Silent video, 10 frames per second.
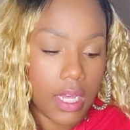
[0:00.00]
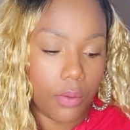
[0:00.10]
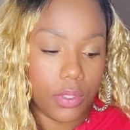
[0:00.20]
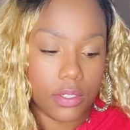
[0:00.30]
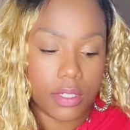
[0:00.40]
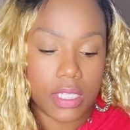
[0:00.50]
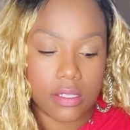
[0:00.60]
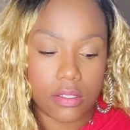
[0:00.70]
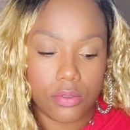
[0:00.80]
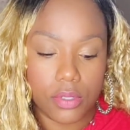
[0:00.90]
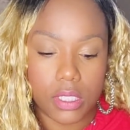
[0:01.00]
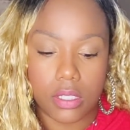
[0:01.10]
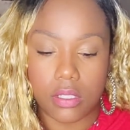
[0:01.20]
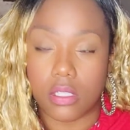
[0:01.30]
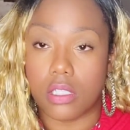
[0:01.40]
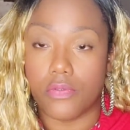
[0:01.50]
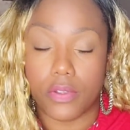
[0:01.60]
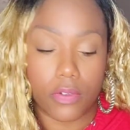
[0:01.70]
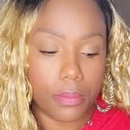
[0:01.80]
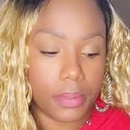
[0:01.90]
We do get two sixes
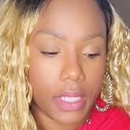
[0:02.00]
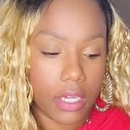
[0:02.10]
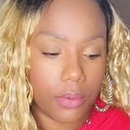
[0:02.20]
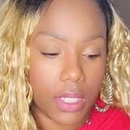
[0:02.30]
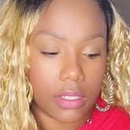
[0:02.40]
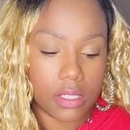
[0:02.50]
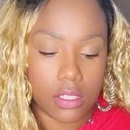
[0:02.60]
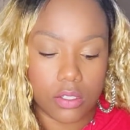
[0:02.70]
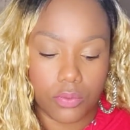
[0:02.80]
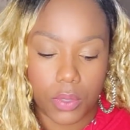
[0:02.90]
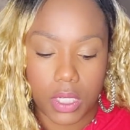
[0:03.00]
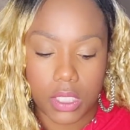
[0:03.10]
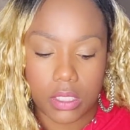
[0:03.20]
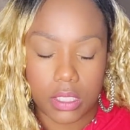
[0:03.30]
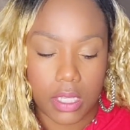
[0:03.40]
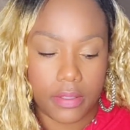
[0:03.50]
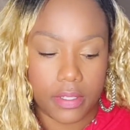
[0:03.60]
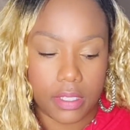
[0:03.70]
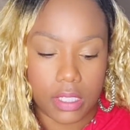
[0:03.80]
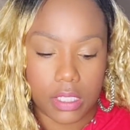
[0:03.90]
for the player. We got the Six of Wands and
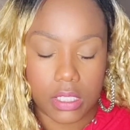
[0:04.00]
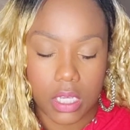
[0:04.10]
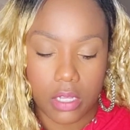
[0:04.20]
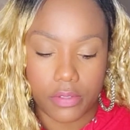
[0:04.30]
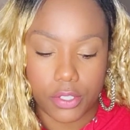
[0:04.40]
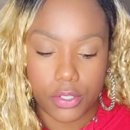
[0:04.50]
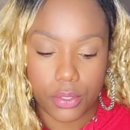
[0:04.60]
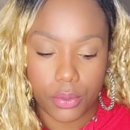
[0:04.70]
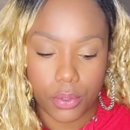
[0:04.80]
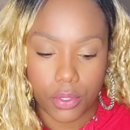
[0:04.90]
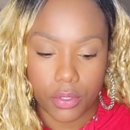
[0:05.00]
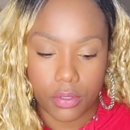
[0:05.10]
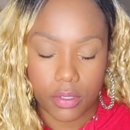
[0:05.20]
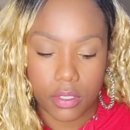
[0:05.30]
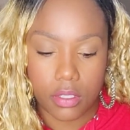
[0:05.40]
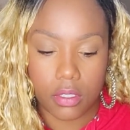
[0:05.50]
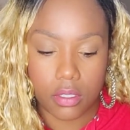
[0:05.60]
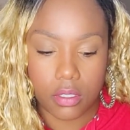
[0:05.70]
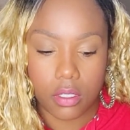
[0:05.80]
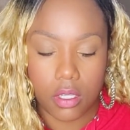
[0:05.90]
the Six of Swords.
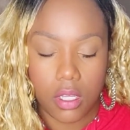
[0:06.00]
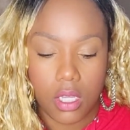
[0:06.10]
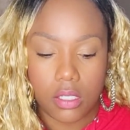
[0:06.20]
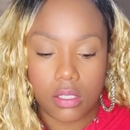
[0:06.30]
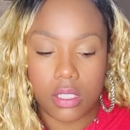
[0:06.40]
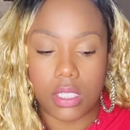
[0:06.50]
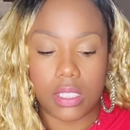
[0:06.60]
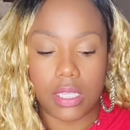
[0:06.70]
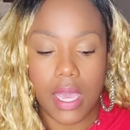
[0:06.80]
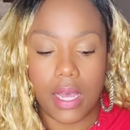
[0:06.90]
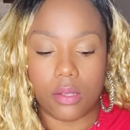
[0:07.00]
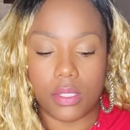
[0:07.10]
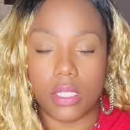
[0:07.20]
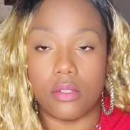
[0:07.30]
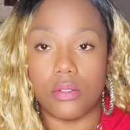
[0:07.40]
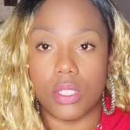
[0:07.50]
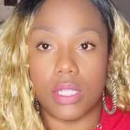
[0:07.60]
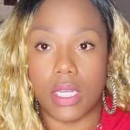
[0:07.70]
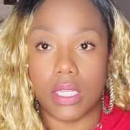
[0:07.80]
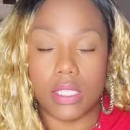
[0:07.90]
Six house energy.
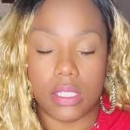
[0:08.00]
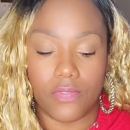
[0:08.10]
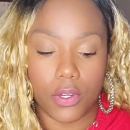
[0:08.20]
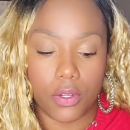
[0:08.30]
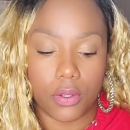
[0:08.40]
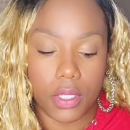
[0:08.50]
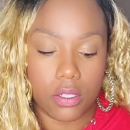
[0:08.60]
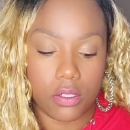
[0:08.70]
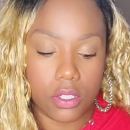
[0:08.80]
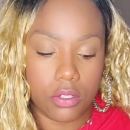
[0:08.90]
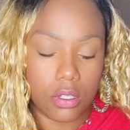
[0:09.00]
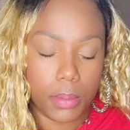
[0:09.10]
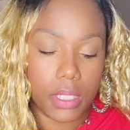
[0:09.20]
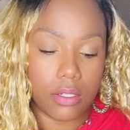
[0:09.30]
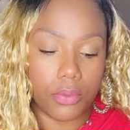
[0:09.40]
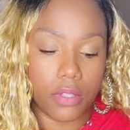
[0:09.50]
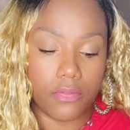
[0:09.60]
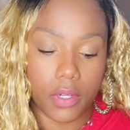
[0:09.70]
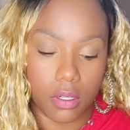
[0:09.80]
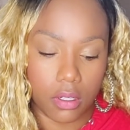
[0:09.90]
That is Virgo energy. You could be dealing with a
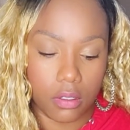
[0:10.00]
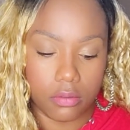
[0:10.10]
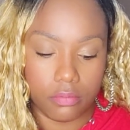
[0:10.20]
Virgo.